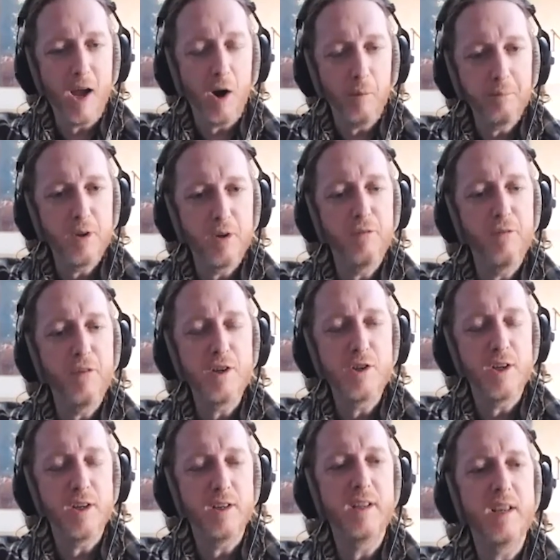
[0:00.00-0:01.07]
help their
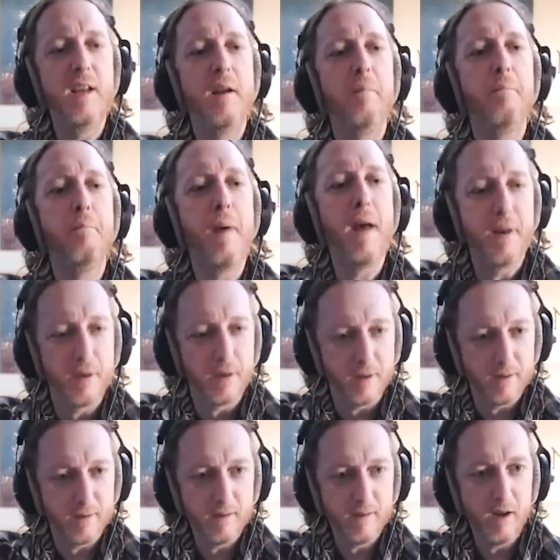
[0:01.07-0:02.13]
vision get
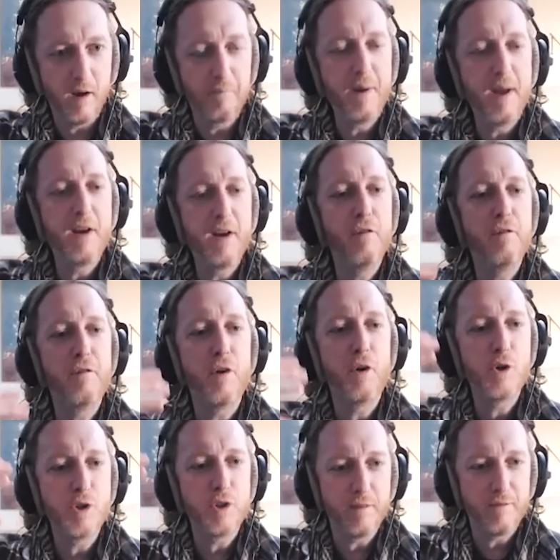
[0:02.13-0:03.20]
better, a better
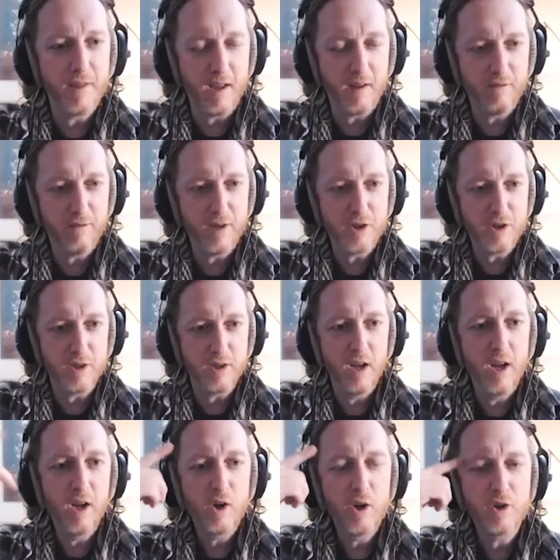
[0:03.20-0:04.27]
version of that vision.
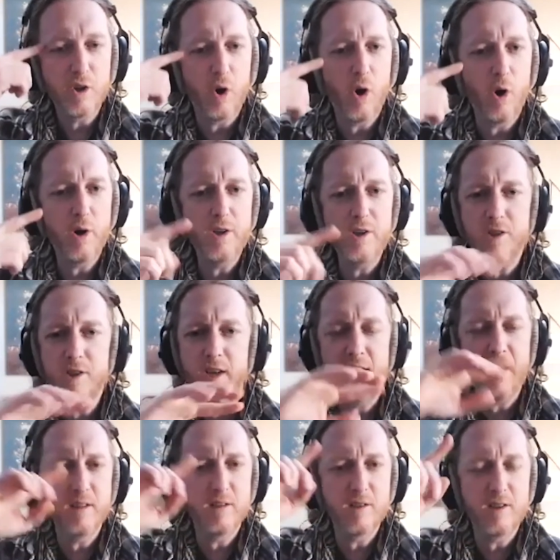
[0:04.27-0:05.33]
Because artists
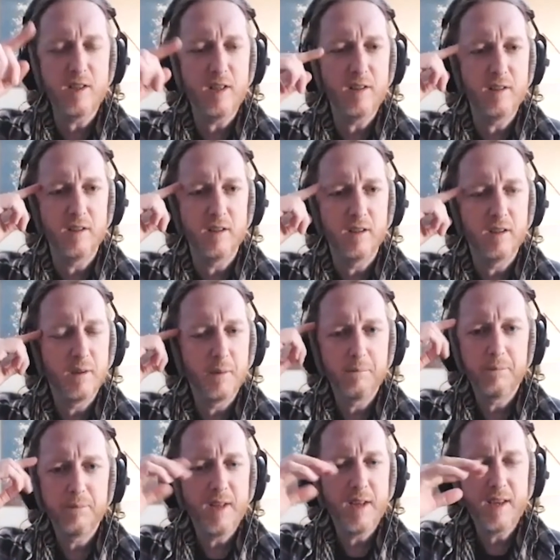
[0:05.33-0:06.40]
can't see the,
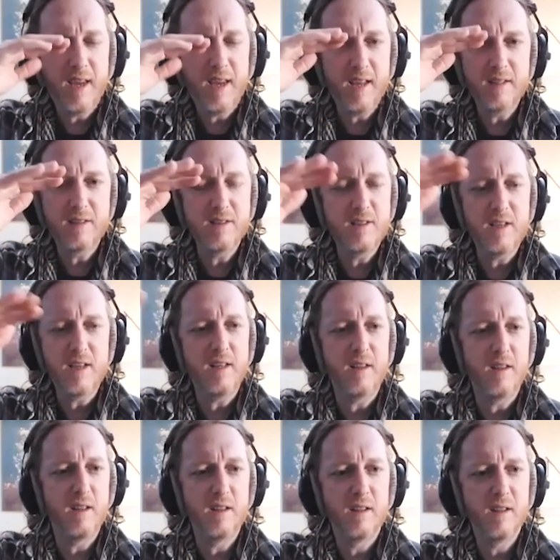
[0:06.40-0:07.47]
they can't
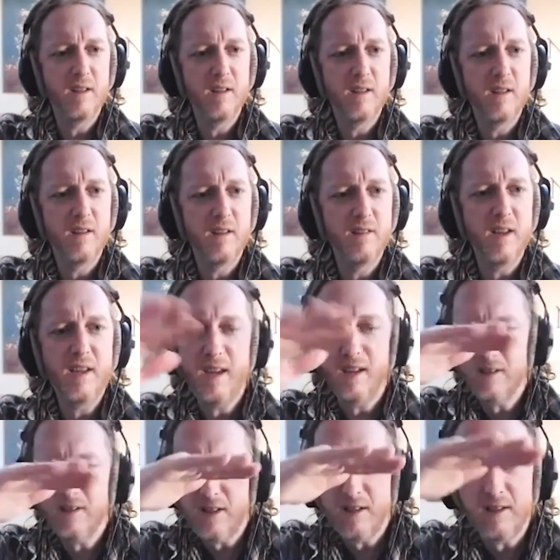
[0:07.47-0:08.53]
see, they
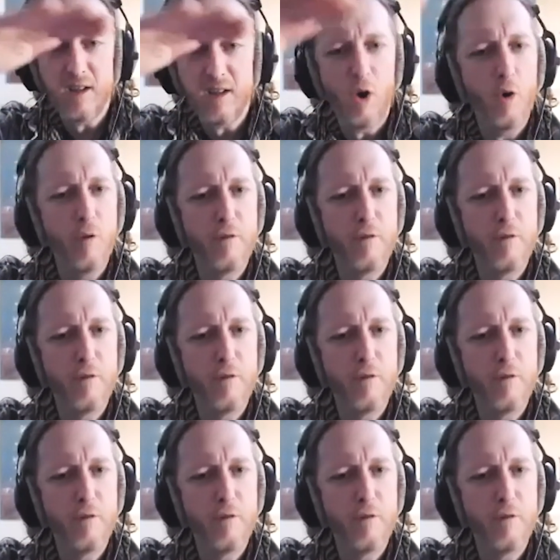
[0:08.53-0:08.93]
can't see the